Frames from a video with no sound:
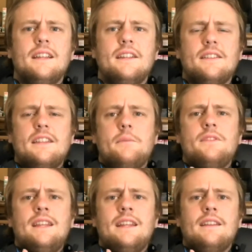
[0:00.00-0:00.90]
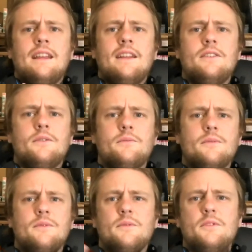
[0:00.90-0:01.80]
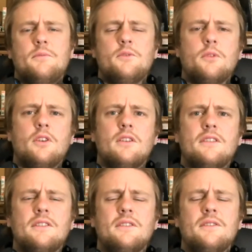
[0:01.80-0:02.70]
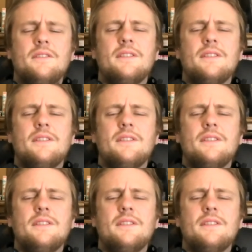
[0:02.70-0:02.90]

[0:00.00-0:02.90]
in the same scene, and spoiler alert,